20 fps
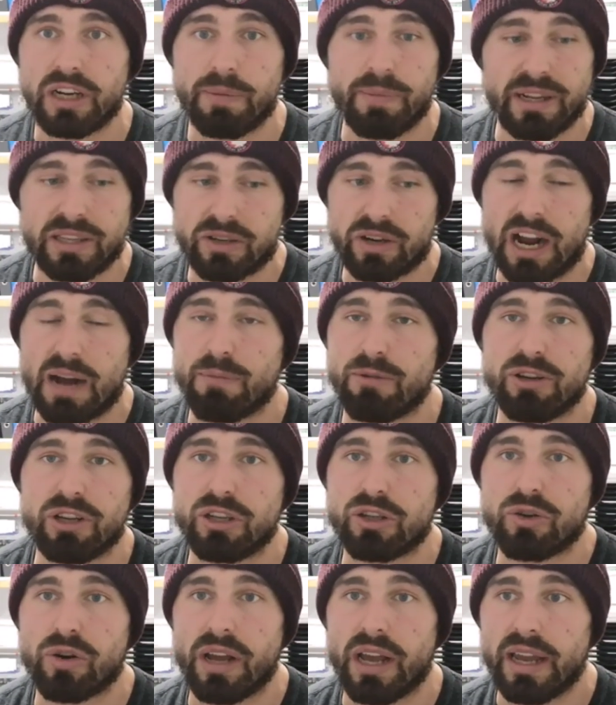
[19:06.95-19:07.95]
No matter how much
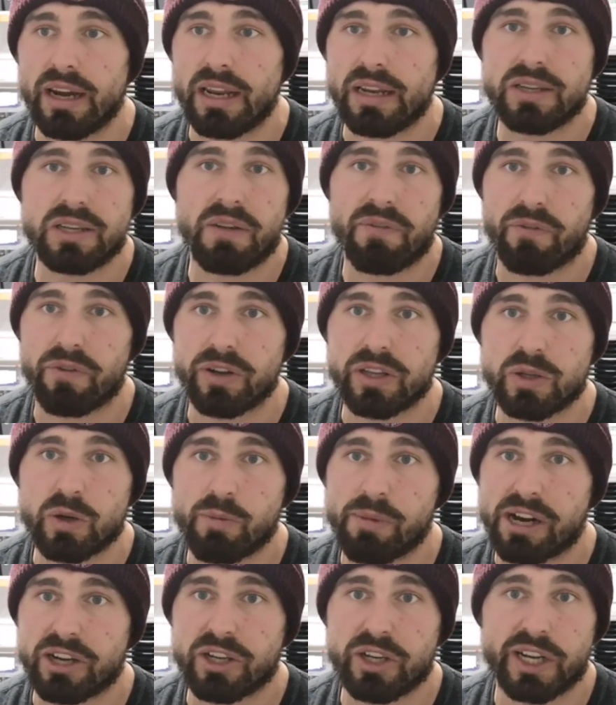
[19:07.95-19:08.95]
you train, it's different
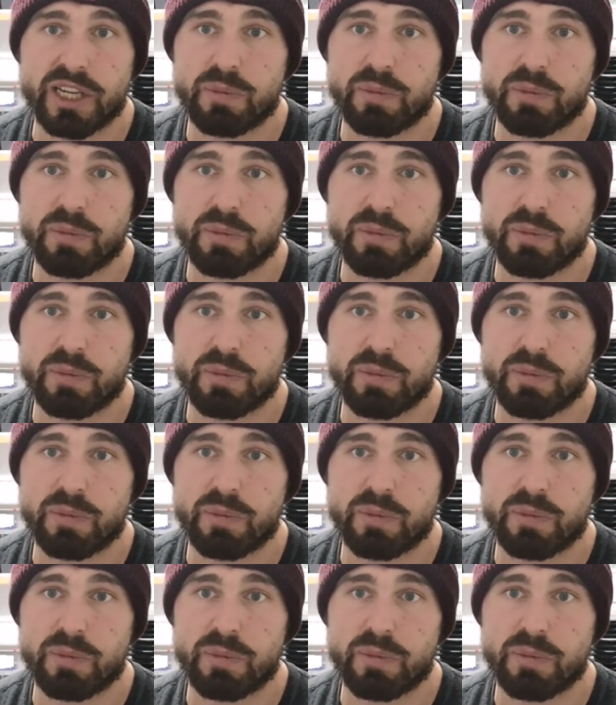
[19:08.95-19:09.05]
to a match